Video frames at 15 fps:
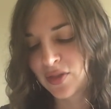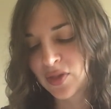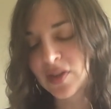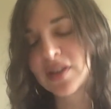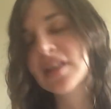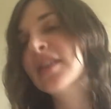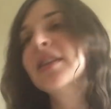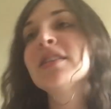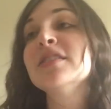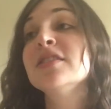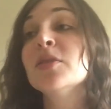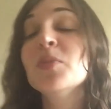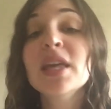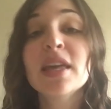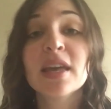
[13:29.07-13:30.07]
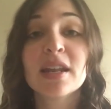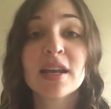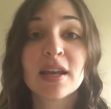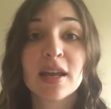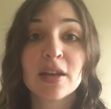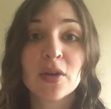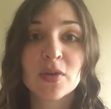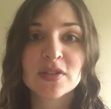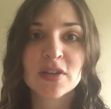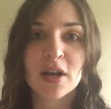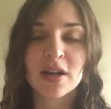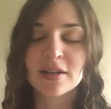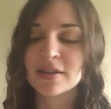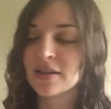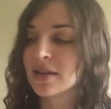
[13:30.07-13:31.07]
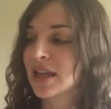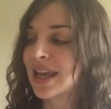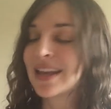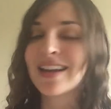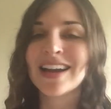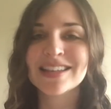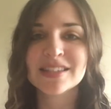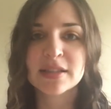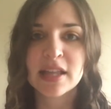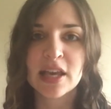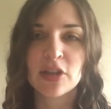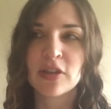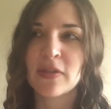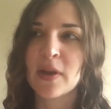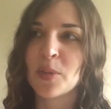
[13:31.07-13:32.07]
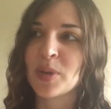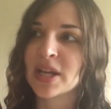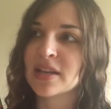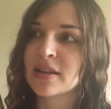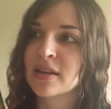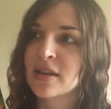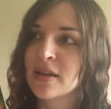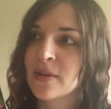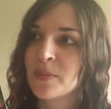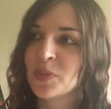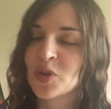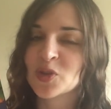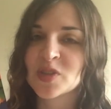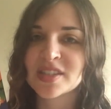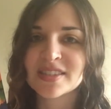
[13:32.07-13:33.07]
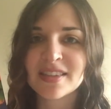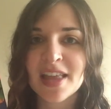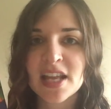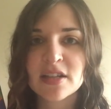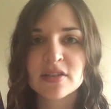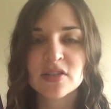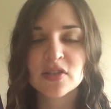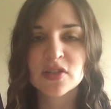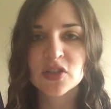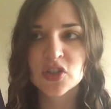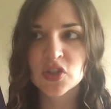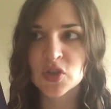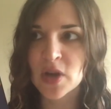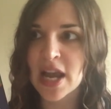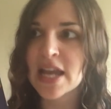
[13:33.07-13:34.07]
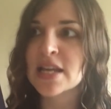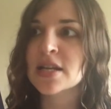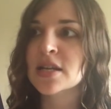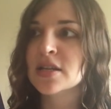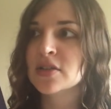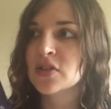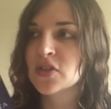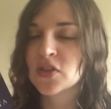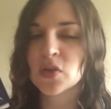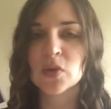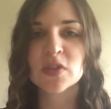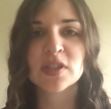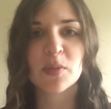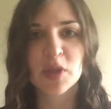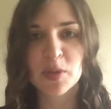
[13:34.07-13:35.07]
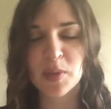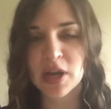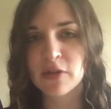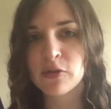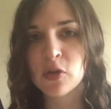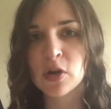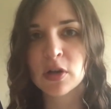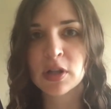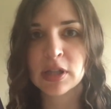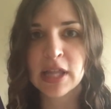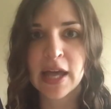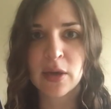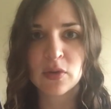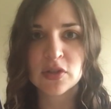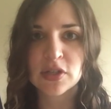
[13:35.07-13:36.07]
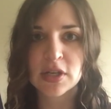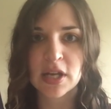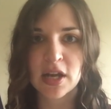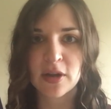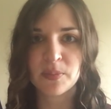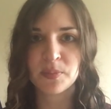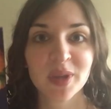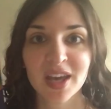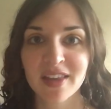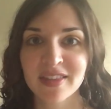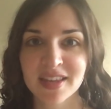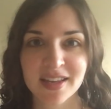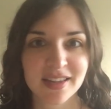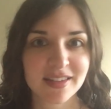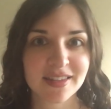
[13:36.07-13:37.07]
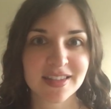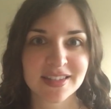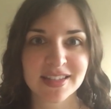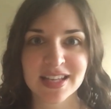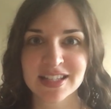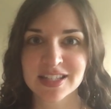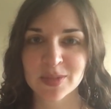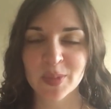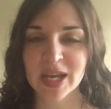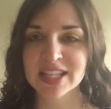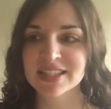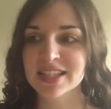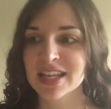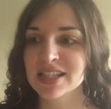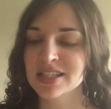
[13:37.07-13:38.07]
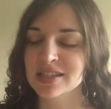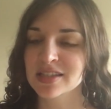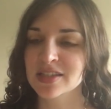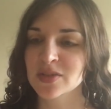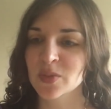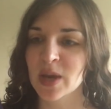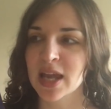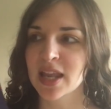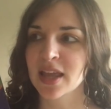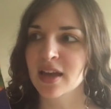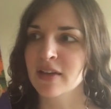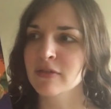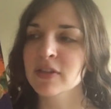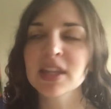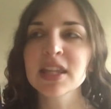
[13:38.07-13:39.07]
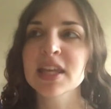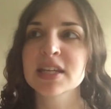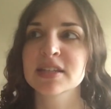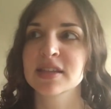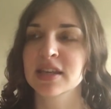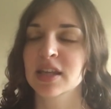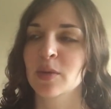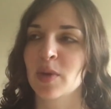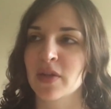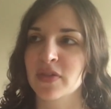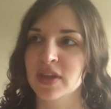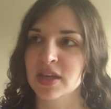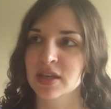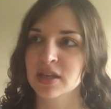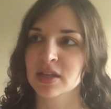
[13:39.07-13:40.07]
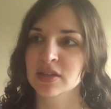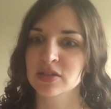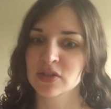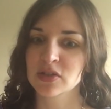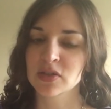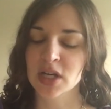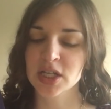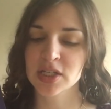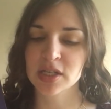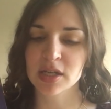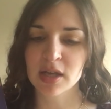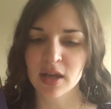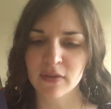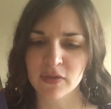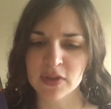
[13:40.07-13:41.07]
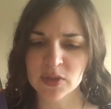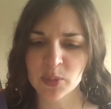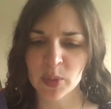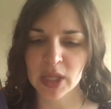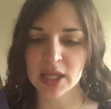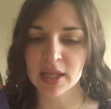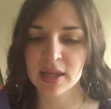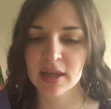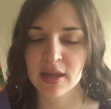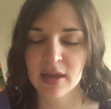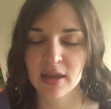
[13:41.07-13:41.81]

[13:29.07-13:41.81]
To me, and I know it's hard in isolation there, but there's a slight strain to some of the metaphorical language in here. Beyond the sentence-by-sentence writing, I've really liked thinking about the construction of this book.